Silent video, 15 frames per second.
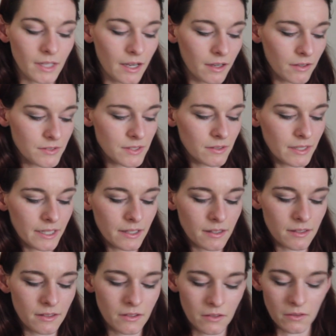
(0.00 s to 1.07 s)
I also
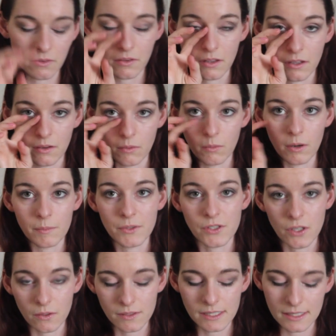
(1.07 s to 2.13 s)
like, you know, the warmer
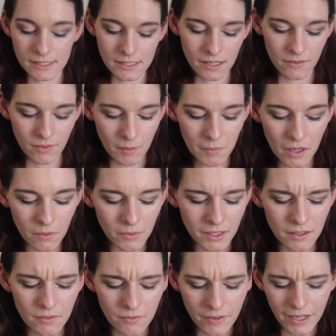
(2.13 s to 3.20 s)
tones and stuff. I'm not
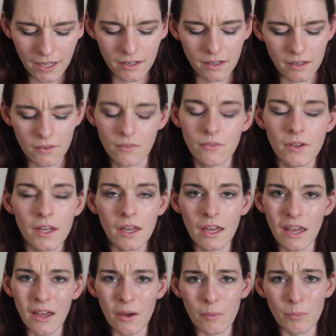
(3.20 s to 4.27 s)
really a fan of
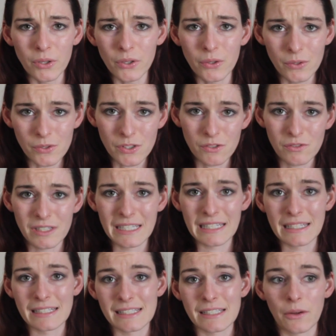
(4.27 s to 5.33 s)
blues,
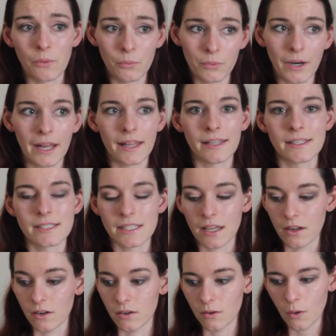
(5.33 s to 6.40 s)
greens, reds,
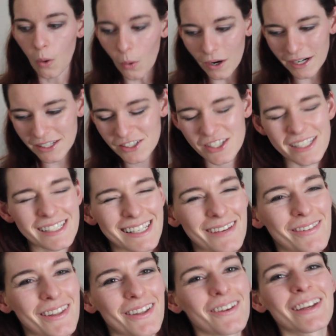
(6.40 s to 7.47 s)
and oranges,
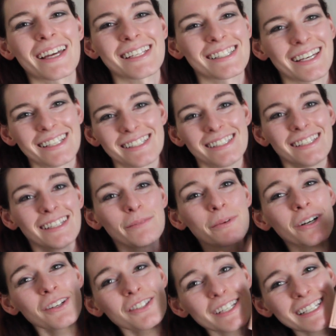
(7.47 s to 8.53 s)
even though, yes, I did
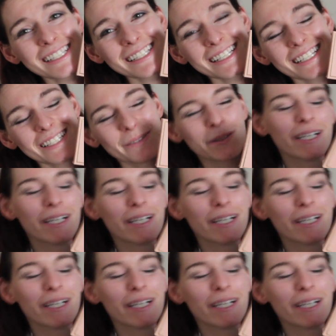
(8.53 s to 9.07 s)
purchase this